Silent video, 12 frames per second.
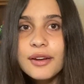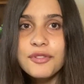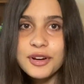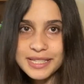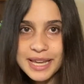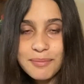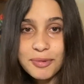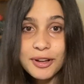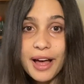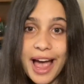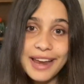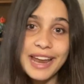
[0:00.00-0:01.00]
For
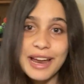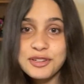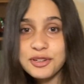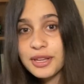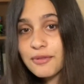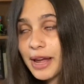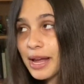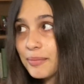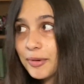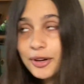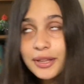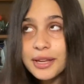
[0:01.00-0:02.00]
example, I naturally wake
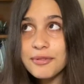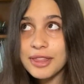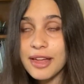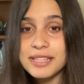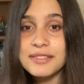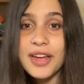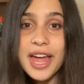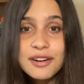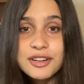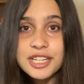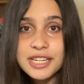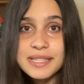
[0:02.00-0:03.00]
up early with lots of
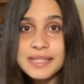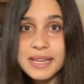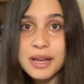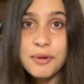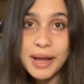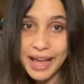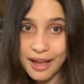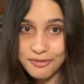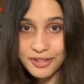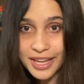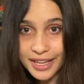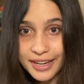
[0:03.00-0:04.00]
energy since I quit
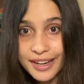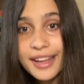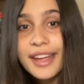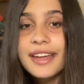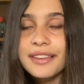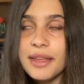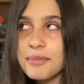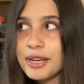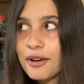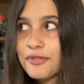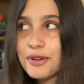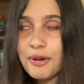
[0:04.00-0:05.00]
caffeine. Let me
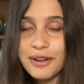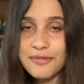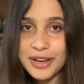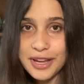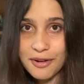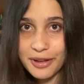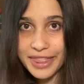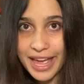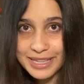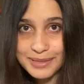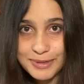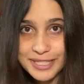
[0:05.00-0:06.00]
know if you want a video on
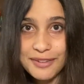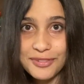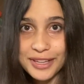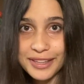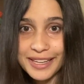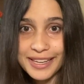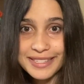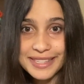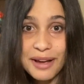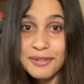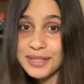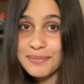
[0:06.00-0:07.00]
that specifically, because
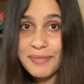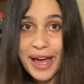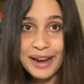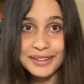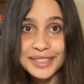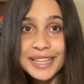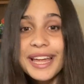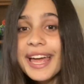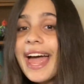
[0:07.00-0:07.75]
that was a battle.